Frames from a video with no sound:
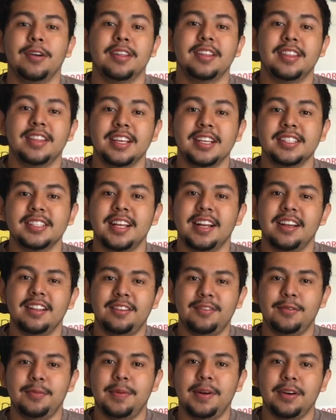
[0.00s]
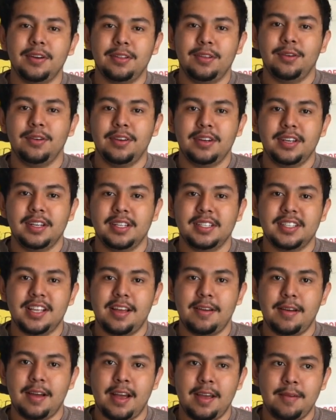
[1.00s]
One of the things that I love about Cloyne is
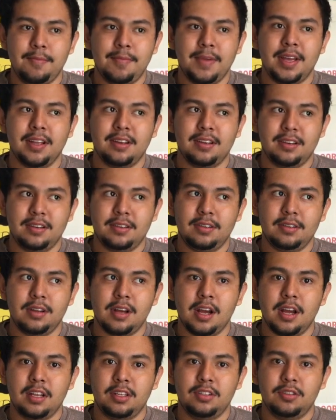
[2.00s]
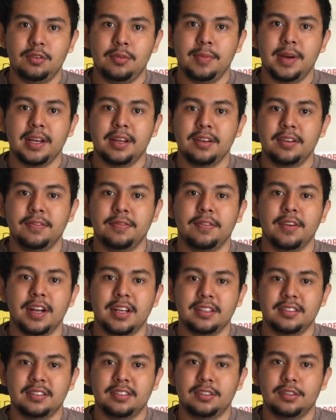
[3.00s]
that I met uh, two of my good
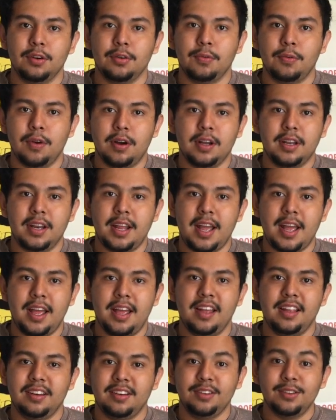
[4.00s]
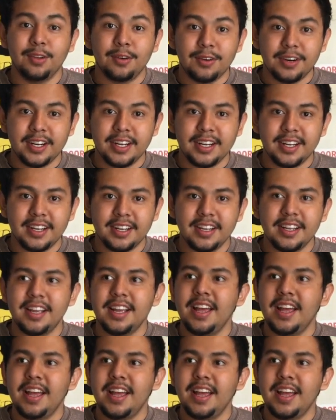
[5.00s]
friends, Gerwant and Gloria,